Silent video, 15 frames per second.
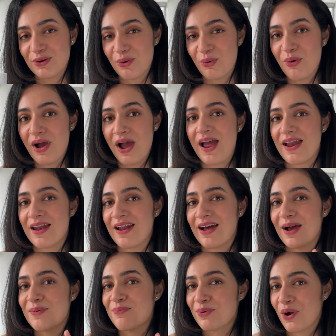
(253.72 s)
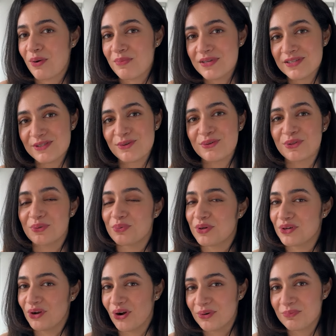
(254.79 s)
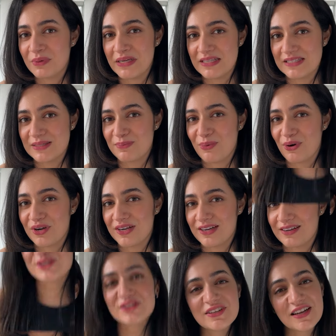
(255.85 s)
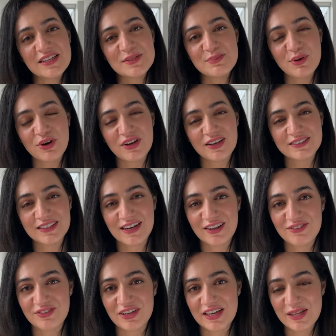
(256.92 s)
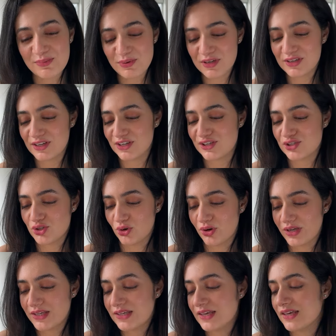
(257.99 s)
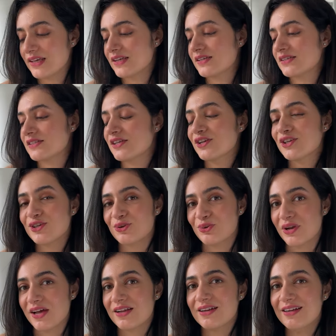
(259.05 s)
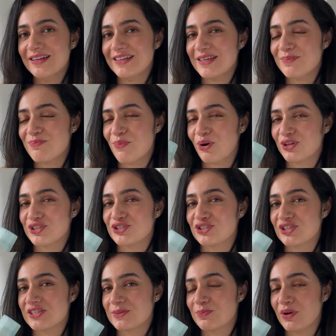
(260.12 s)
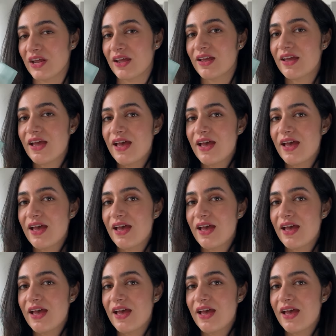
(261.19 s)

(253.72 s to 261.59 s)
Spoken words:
go and I promise you, you will not be disappointed. So the next product that I've really been enjoying is the Curel Deep Moisture Spray.